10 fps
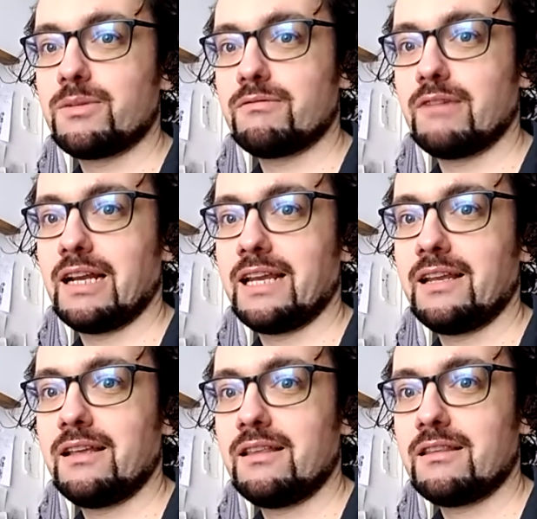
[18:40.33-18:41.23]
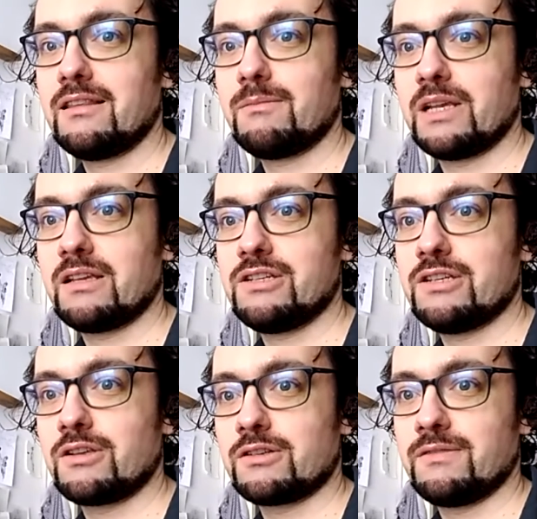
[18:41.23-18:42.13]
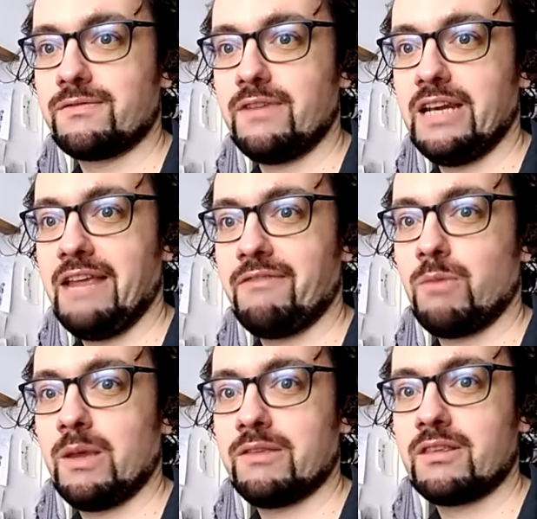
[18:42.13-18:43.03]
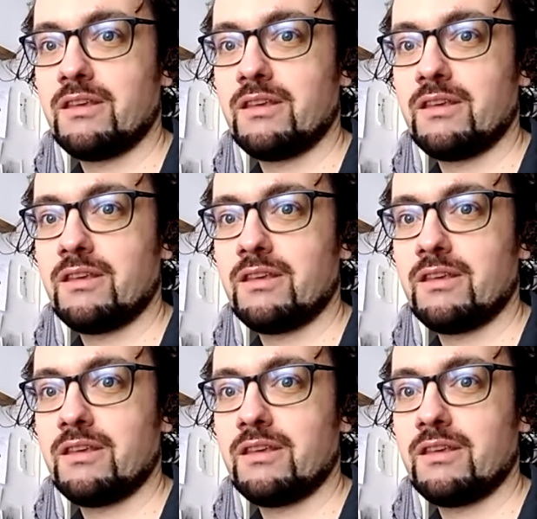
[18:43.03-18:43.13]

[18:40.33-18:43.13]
really, because you sort of live with